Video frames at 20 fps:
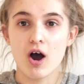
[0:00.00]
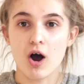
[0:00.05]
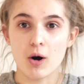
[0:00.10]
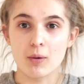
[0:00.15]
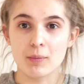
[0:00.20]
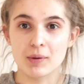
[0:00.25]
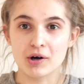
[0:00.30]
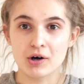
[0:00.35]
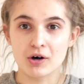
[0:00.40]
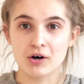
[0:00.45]
Oh
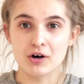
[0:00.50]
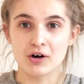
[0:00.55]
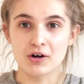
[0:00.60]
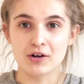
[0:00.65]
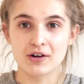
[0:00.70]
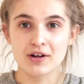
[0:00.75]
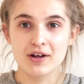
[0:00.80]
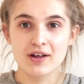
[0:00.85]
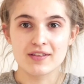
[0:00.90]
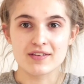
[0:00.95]
my
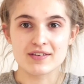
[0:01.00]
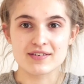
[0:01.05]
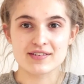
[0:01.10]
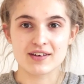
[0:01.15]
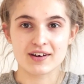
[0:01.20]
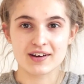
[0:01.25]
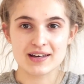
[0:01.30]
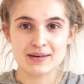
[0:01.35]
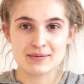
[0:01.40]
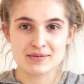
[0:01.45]
god, the
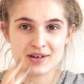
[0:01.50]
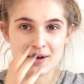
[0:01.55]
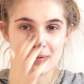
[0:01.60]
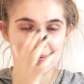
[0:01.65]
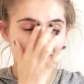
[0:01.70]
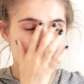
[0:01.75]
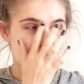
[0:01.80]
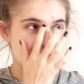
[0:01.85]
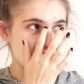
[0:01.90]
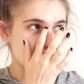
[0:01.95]
sun keeps coming
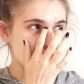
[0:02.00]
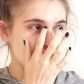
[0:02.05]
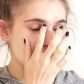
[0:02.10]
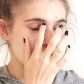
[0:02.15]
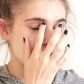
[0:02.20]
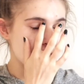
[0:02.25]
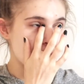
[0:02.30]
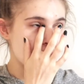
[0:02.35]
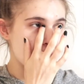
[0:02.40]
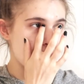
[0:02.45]
out, it's going to
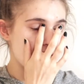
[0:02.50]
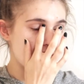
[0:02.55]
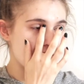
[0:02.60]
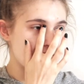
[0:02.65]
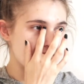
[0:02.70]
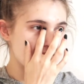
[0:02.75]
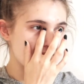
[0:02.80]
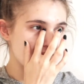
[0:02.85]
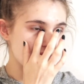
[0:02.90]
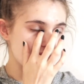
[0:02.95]
ruin my
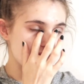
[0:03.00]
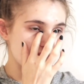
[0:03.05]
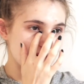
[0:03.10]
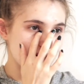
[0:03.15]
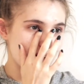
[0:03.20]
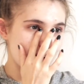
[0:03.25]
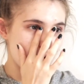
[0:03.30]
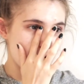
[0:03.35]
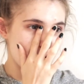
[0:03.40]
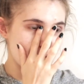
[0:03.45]
lighting.
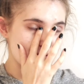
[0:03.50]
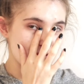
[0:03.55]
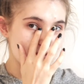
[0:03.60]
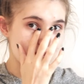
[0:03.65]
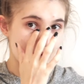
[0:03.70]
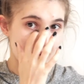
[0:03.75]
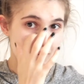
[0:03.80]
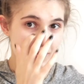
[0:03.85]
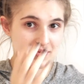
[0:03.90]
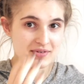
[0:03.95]
I'm
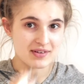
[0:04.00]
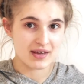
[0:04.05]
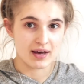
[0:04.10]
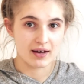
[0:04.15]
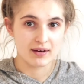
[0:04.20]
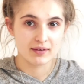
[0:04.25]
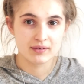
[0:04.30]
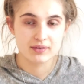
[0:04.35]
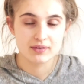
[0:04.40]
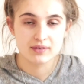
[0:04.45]
so
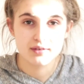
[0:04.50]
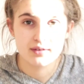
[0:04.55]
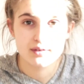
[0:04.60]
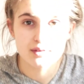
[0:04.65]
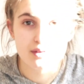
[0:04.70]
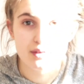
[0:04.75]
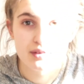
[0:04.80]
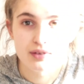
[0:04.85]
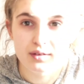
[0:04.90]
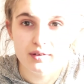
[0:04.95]
upset.
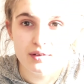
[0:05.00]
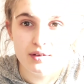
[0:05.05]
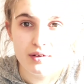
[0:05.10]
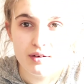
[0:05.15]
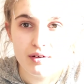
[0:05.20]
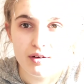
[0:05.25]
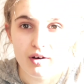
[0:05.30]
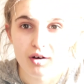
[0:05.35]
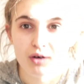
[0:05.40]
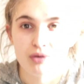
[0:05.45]

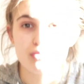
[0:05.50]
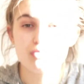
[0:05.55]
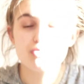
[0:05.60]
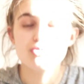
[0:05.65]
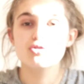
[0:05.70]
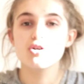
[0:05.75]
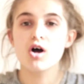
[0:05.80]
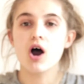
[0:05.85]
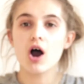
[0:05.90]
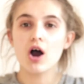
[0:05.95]
Oh
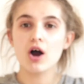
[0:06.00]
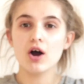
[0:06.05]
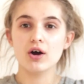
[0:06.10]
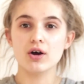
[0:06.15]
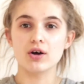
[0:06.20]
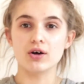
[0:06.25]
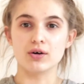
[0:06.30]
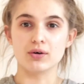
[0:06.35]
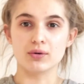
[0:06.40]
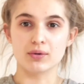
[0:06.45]

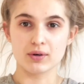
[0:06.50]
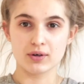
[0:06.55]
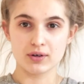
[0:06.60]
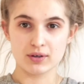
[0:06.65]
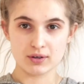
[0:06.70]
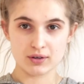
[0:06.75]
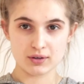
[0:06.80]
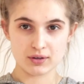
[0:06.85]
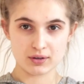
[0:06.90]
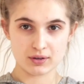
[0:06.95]
no!
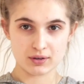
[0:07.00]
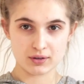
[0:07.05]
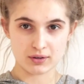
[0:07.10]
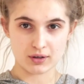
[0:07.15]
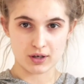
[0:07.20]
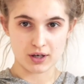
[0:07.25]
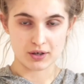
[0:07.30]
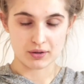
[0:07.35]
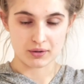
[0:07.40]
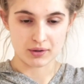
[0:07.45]

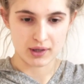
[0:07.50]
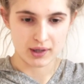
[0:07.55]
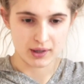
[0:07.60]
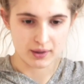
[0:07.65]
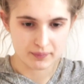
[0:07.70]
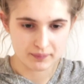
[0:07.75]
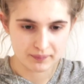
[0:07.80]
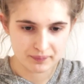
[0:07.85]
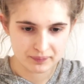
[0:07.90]
I don't care.